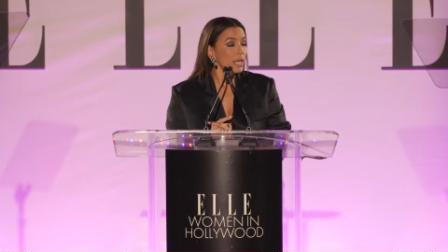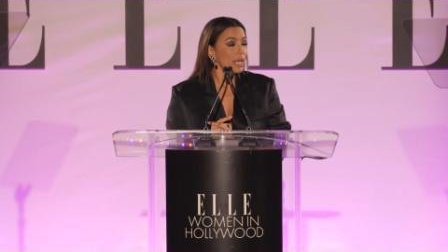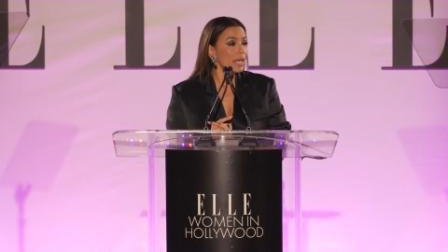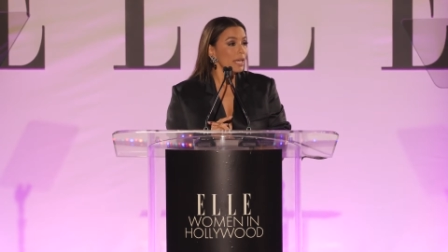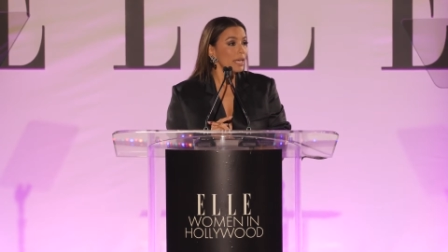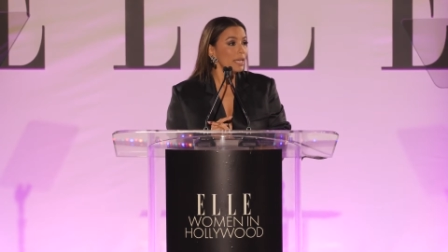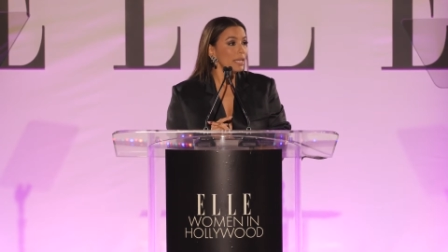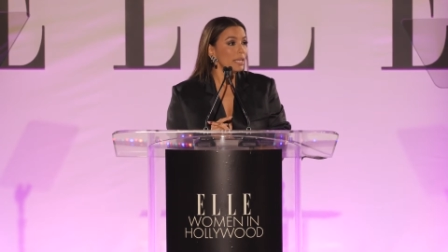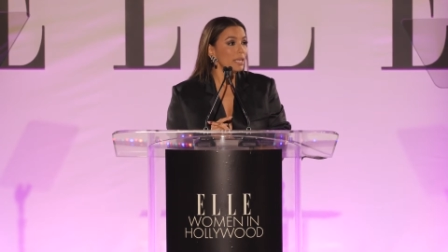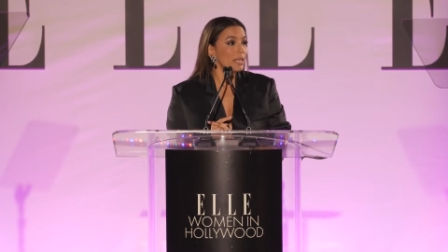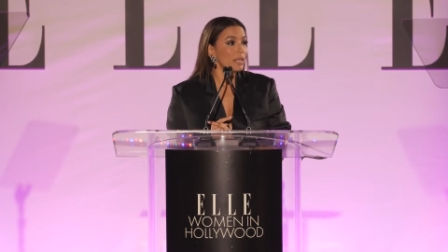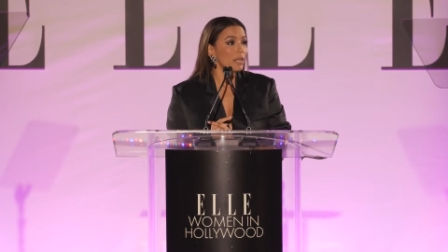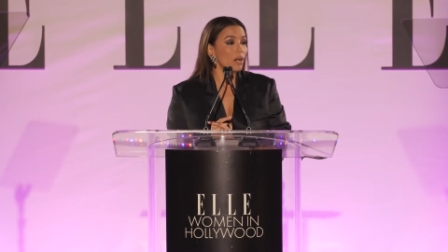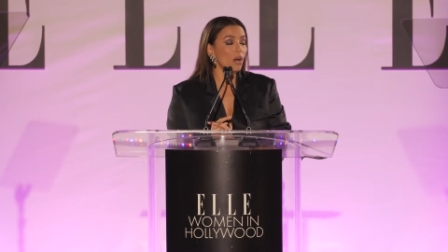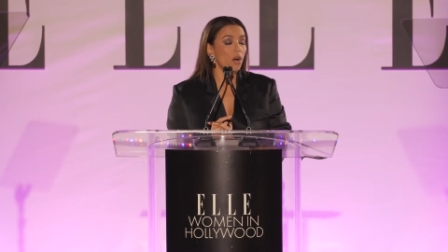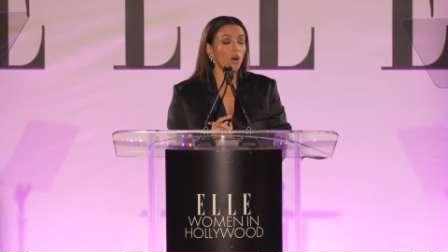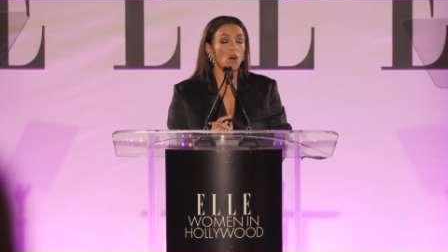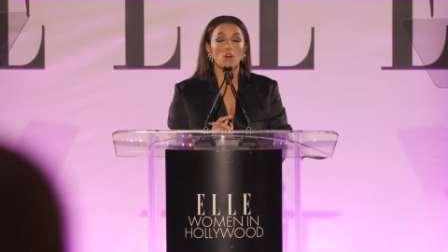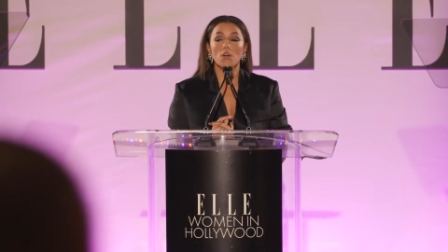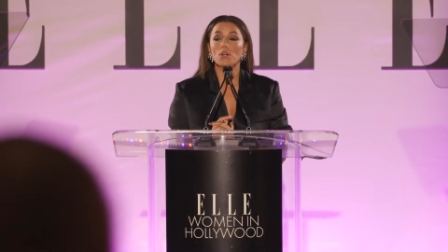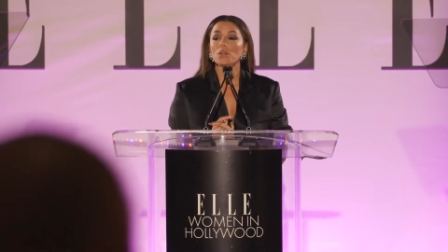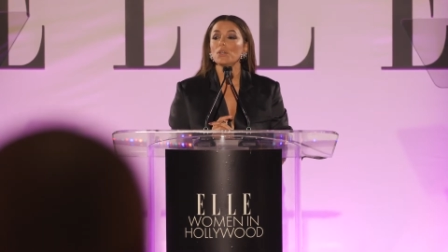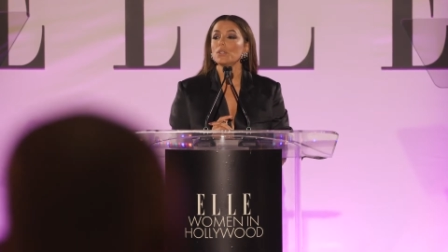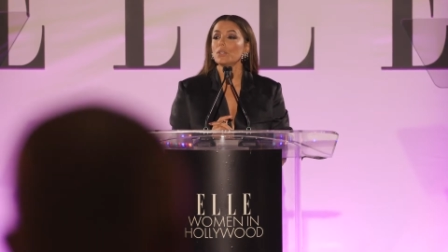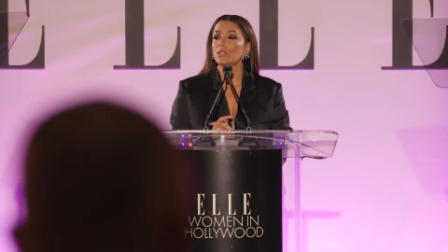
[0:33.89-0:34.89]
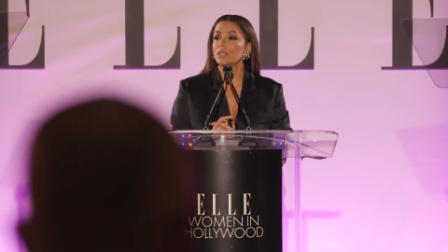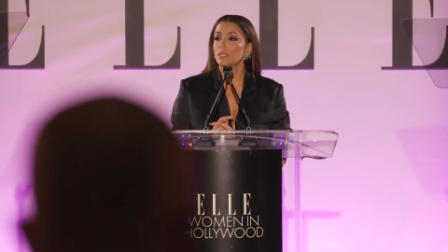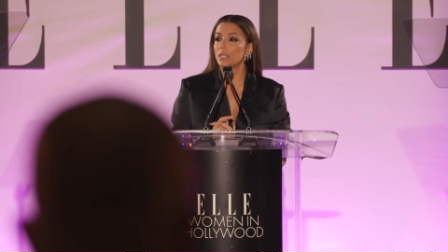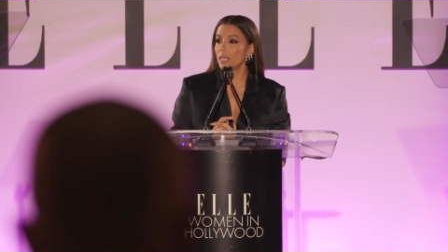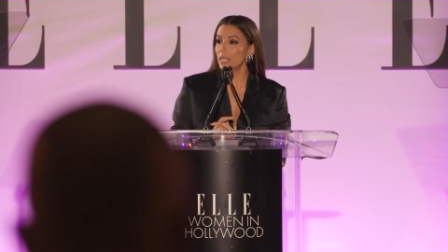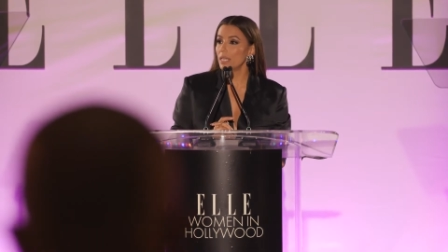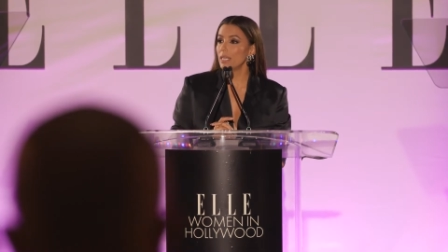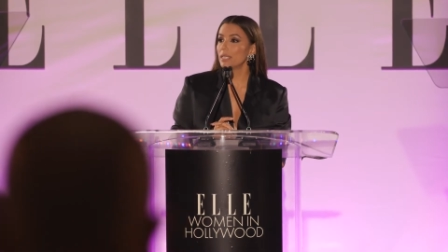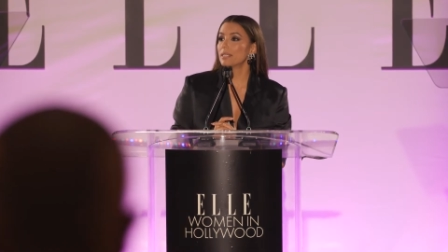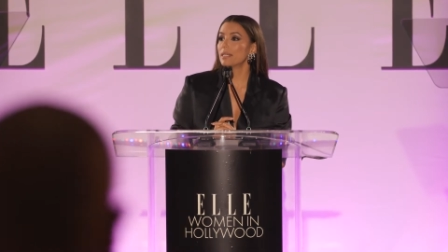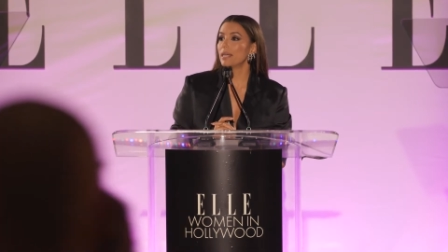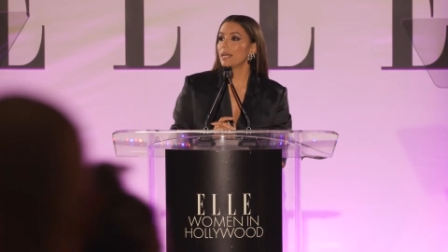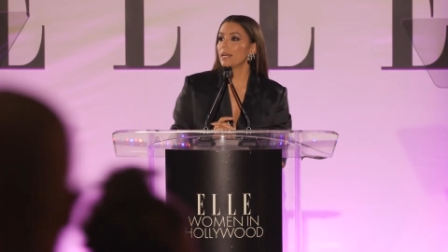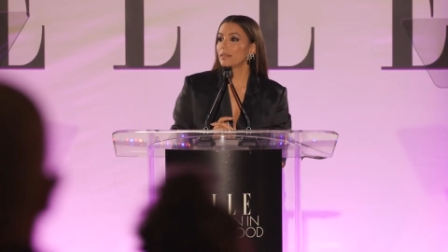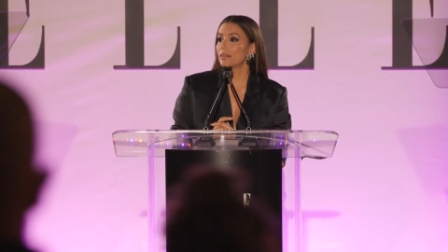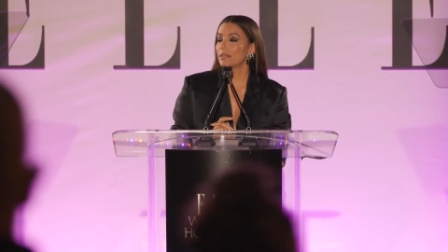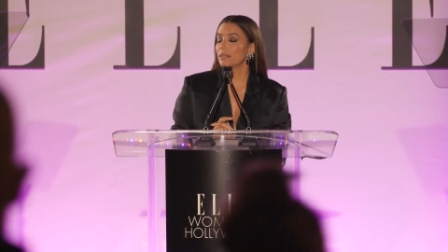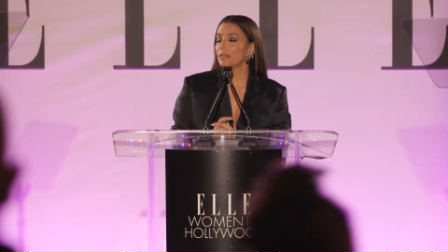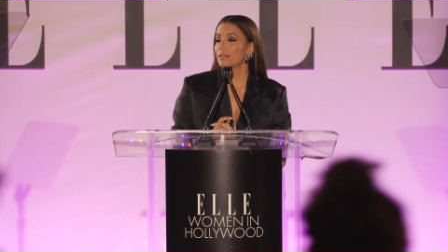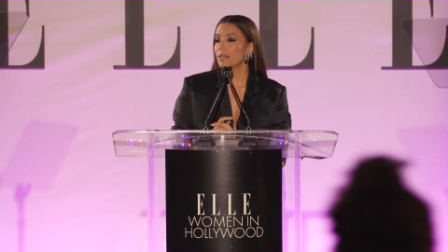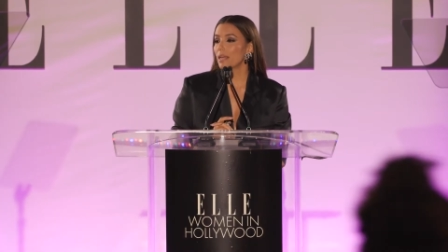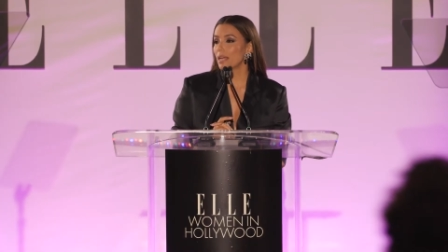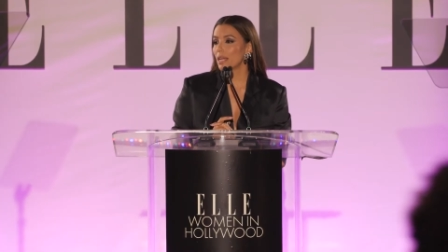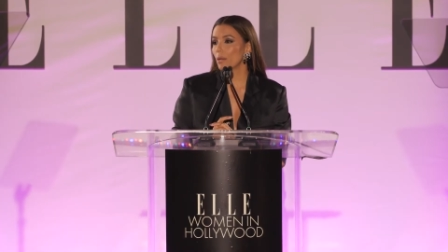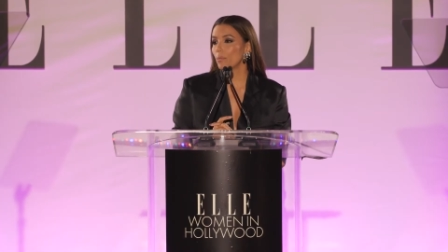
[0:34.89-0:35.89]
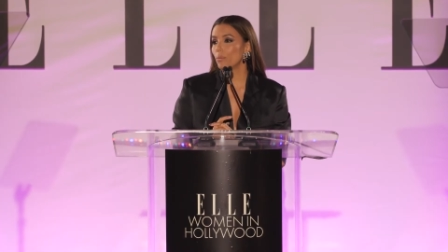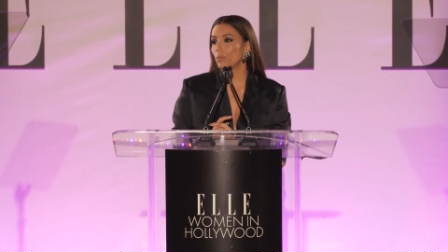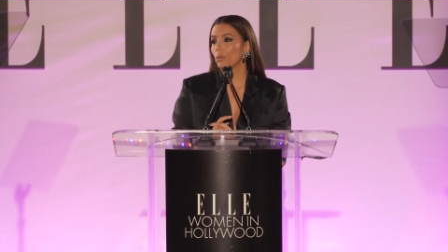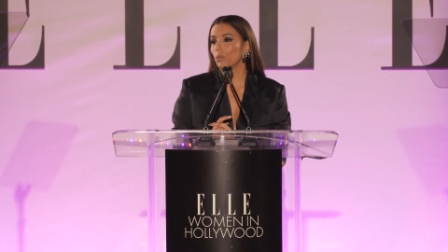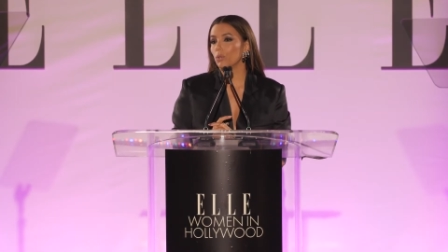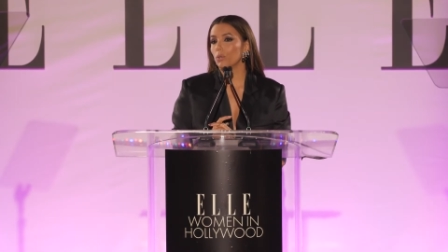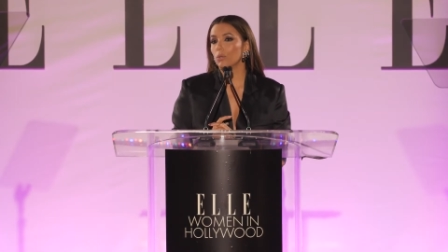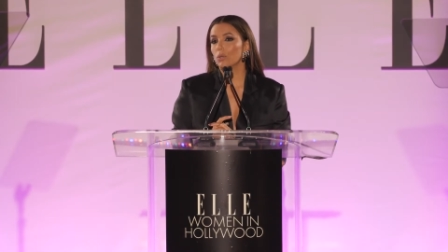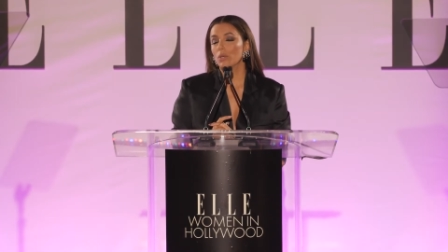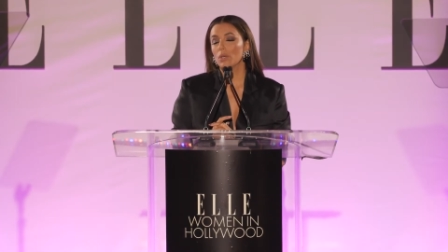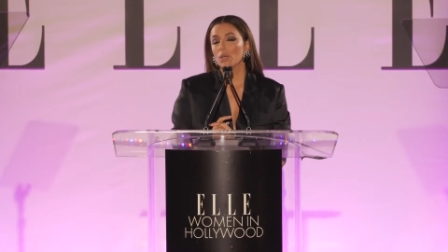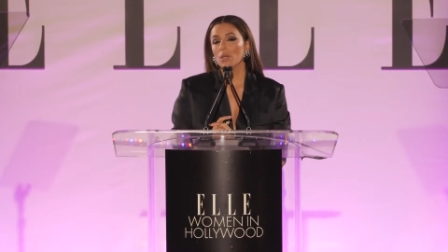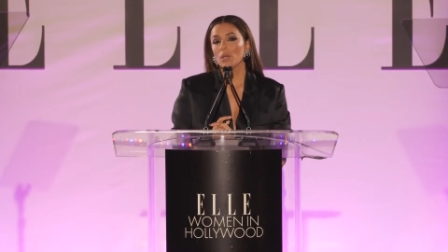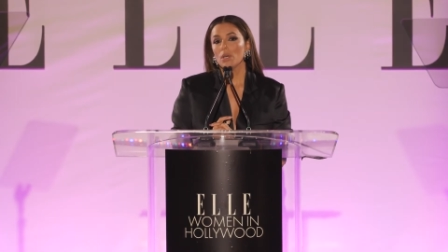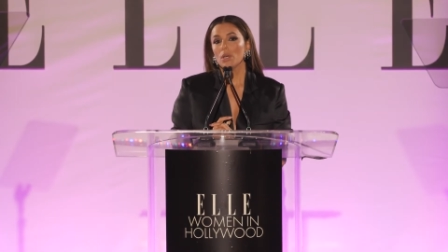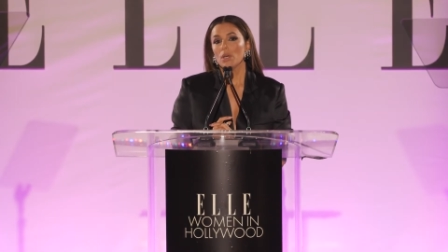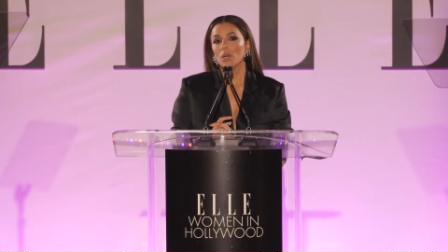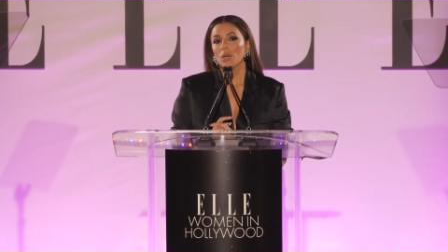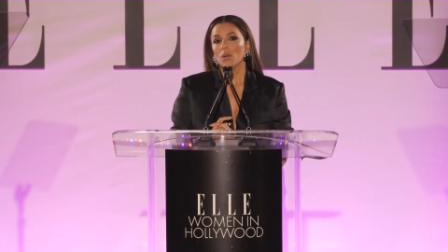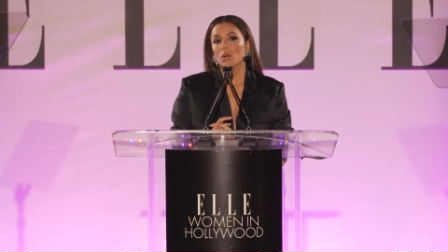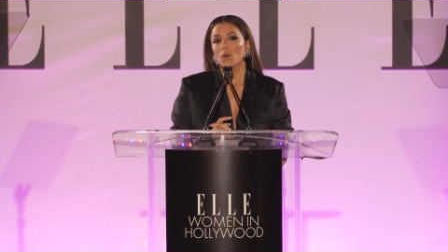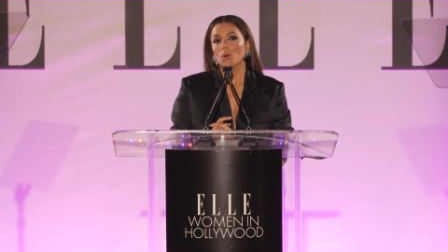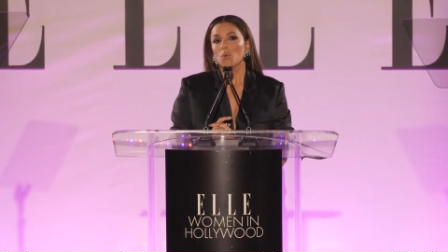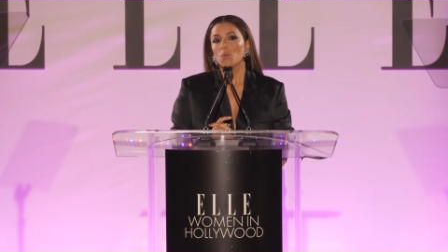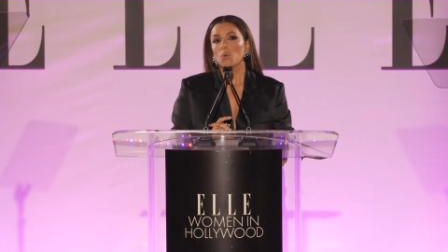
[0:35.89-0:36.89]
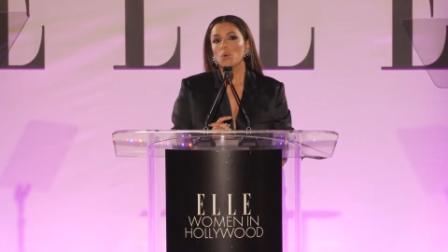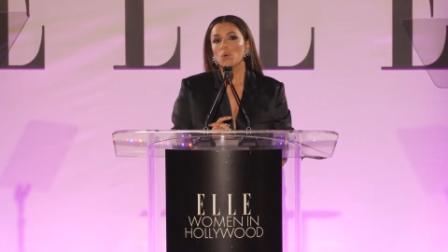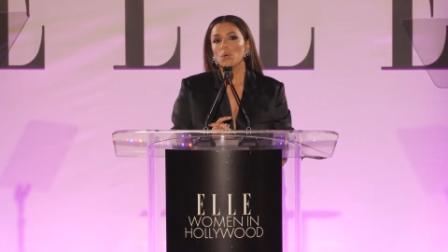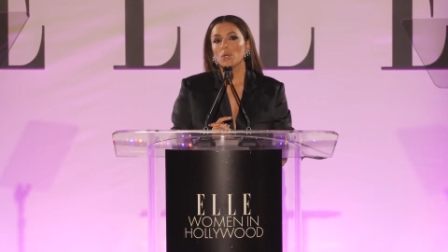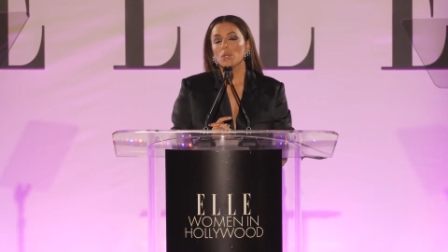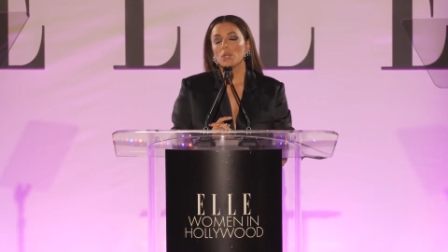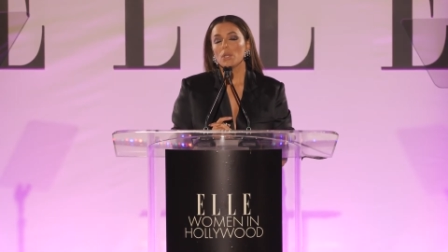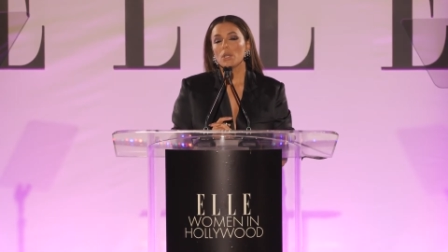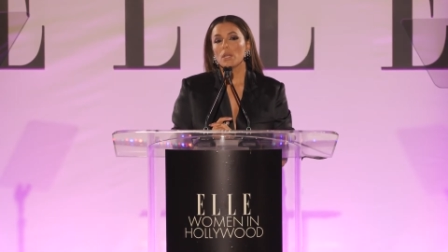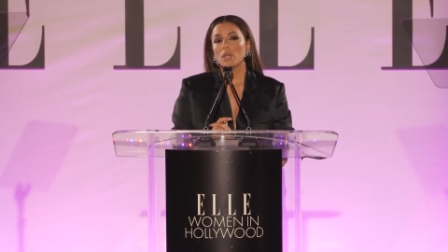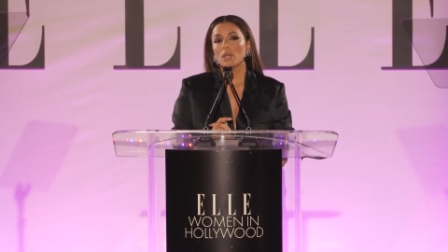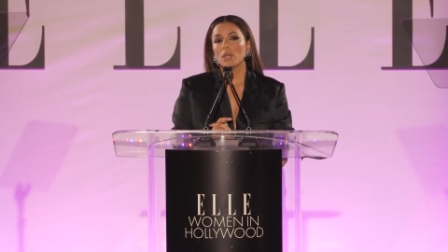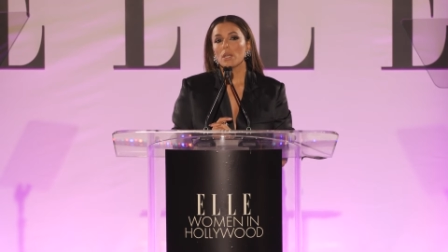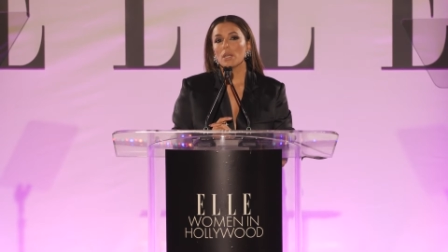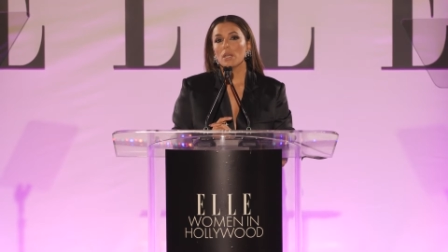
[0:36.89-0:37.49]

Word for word: and our seat at the table would